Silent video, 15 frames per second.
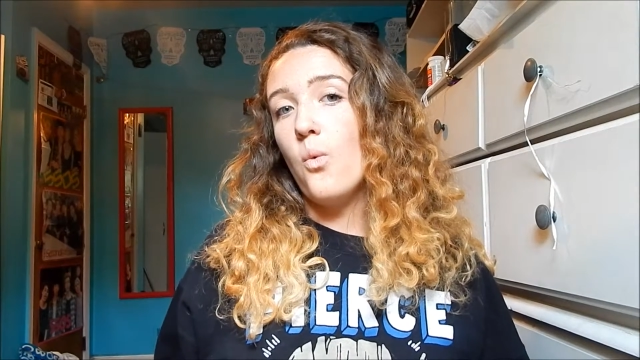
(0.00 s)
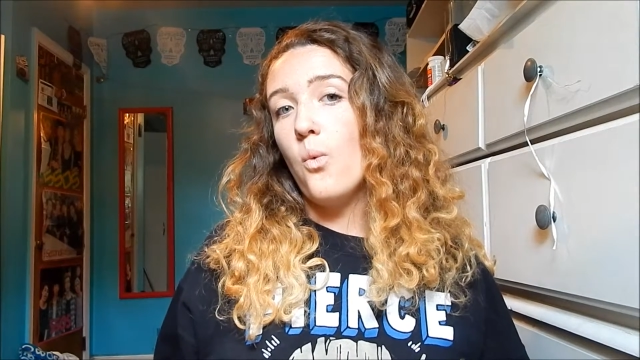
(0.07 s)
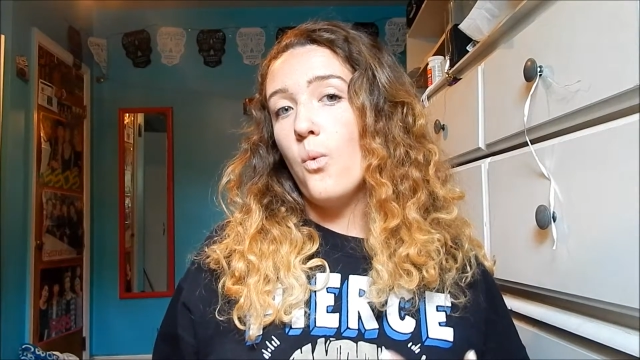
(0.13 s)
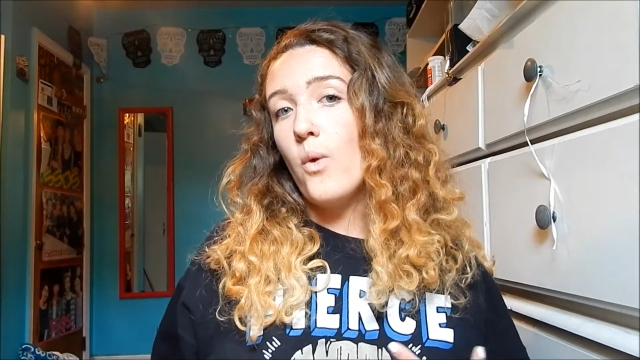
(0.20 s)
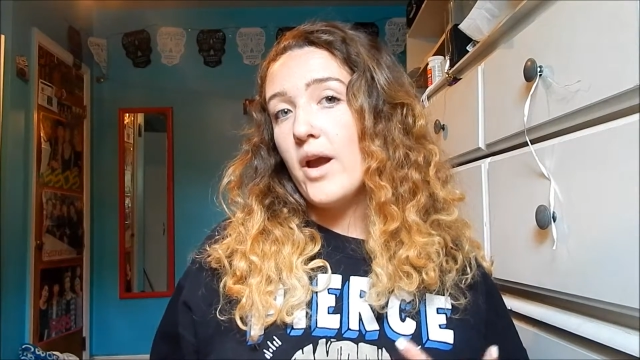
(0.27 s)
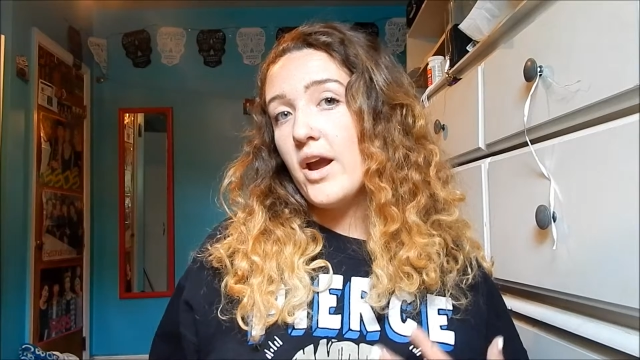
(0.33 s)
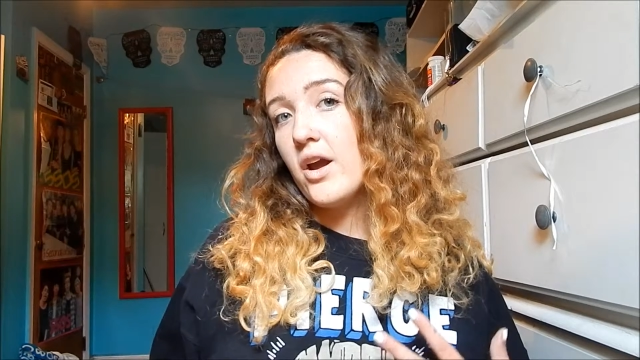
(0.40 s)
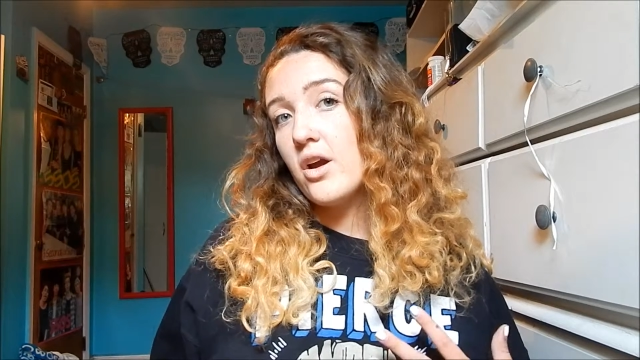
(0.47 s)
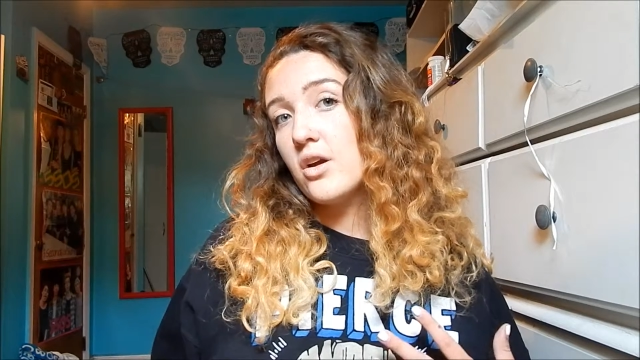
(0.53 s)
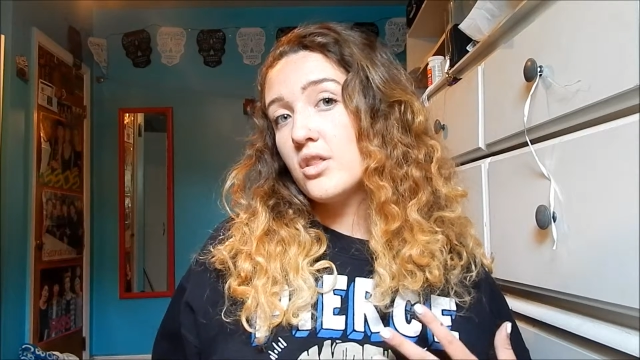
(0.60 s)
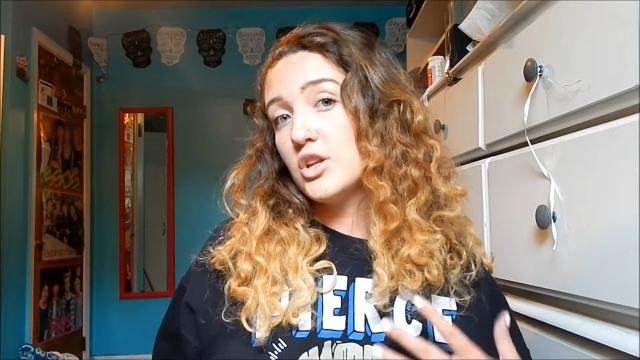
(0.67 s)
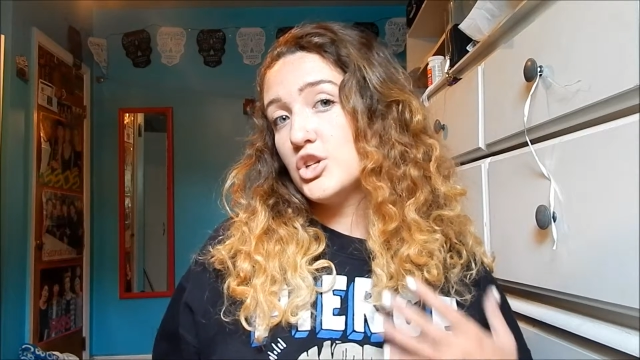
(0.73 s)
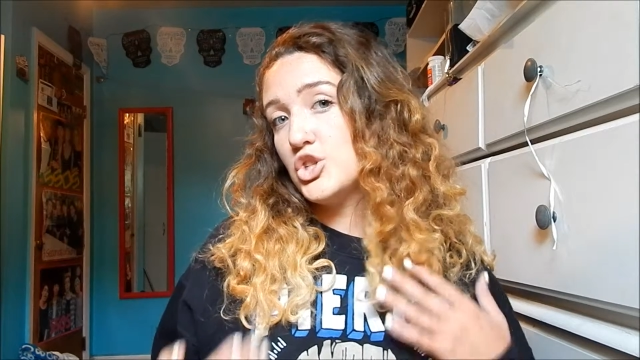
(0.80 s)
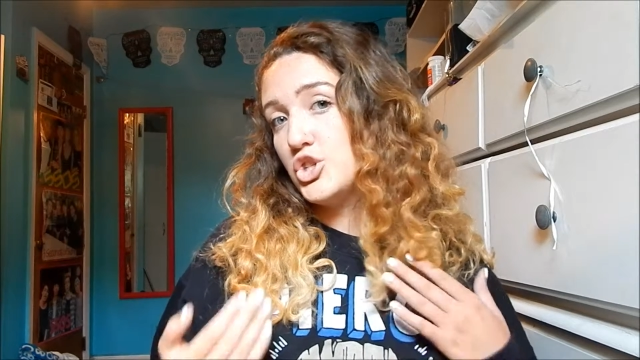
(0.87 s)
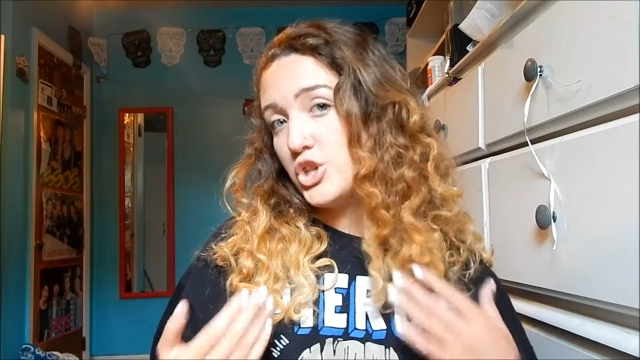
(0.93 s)
where
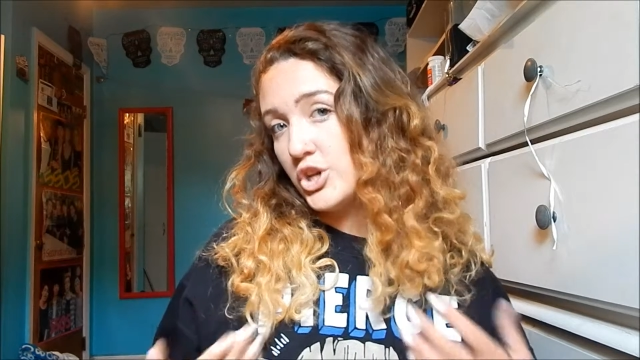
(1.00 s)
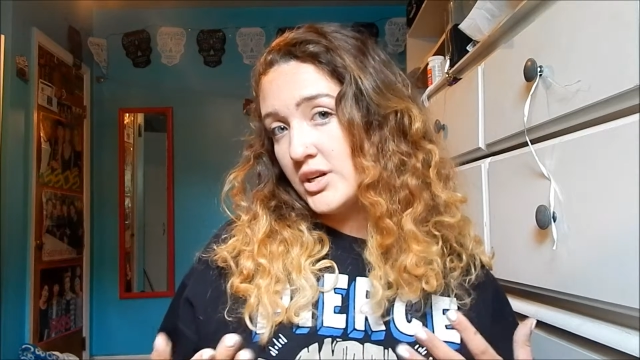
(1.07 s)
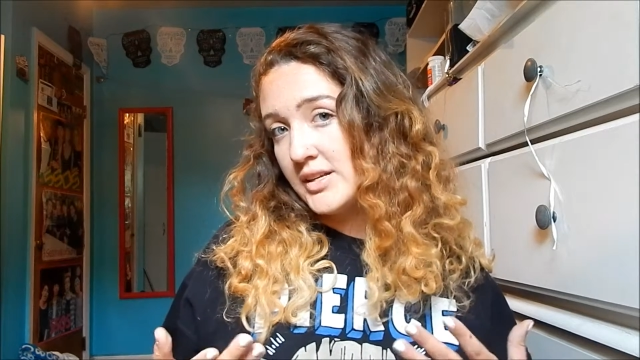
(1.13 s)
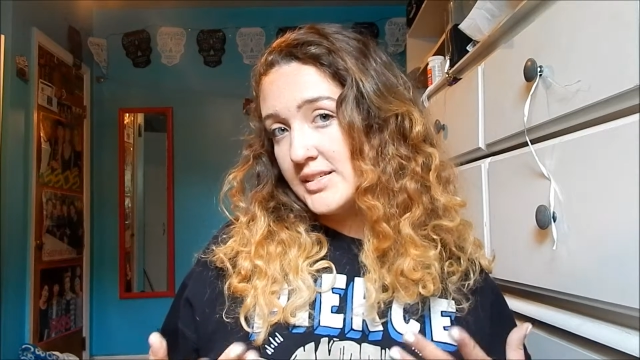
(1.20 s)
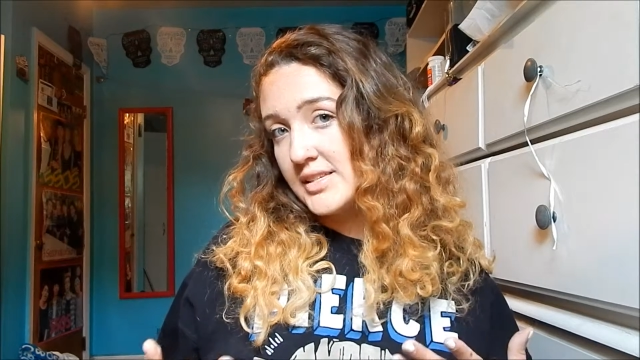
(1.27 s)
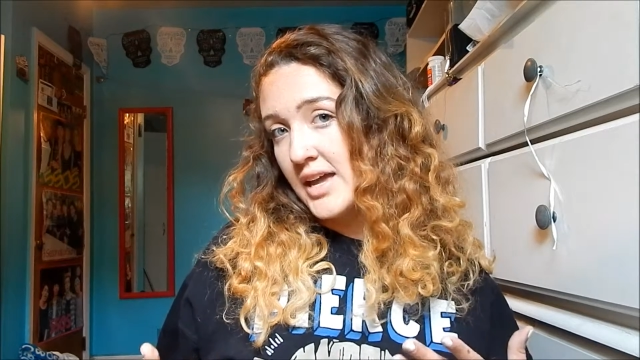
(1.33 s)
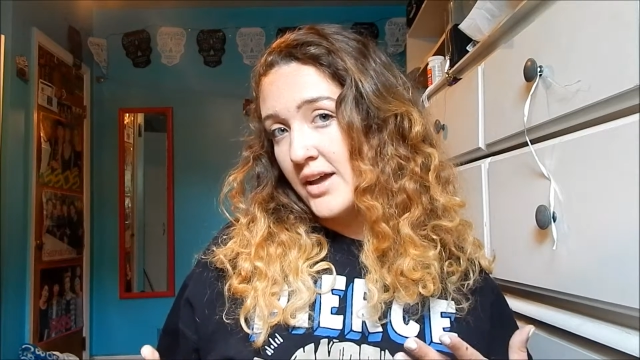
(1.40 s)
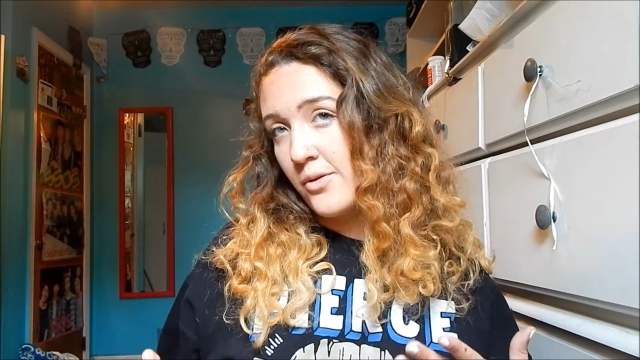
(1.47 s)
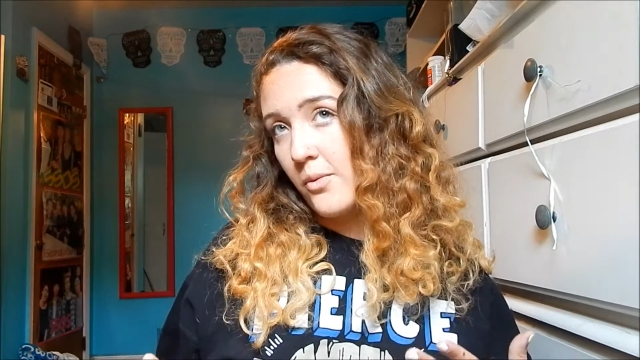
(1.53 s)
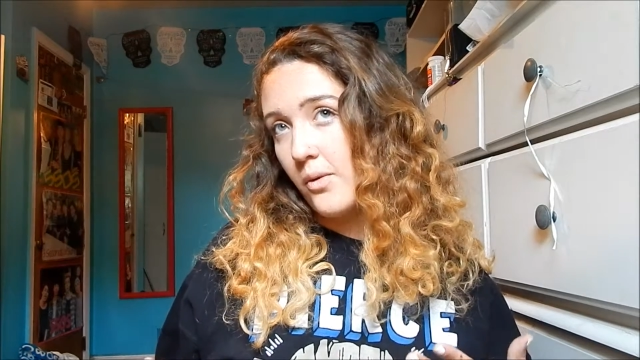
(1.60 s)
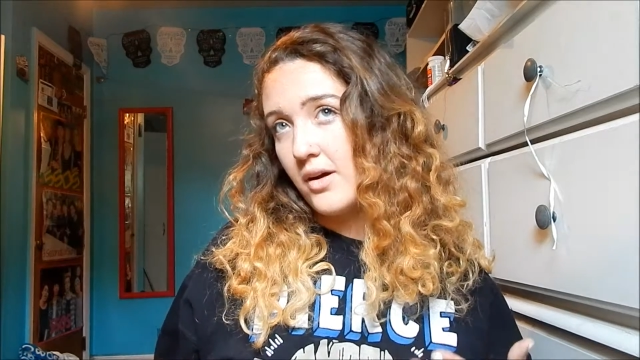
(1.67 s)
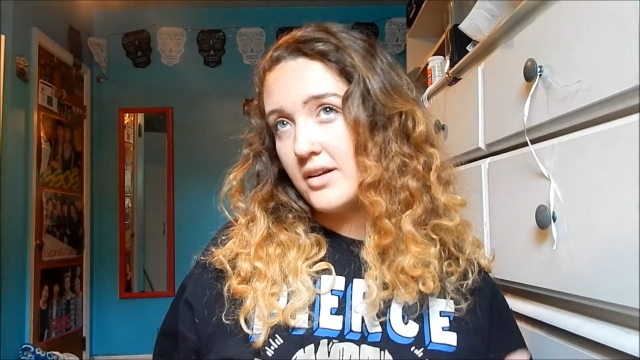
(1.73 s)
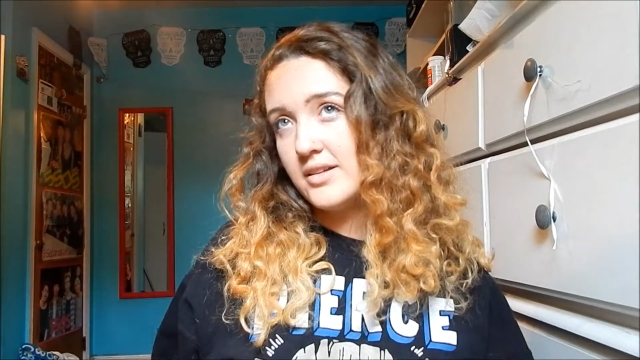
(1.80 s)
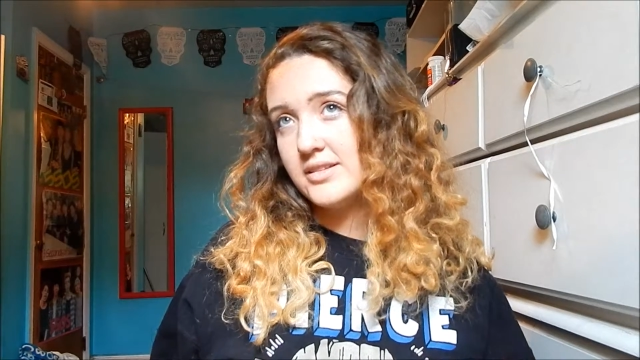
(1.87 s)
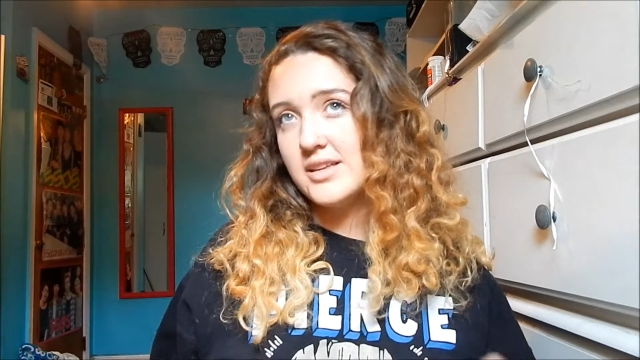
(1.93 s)
the Journeys tent
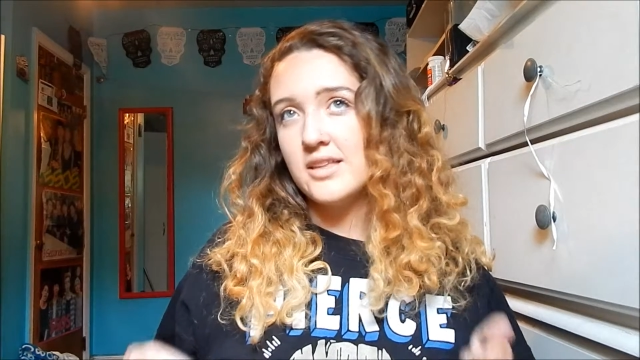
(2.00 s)
was,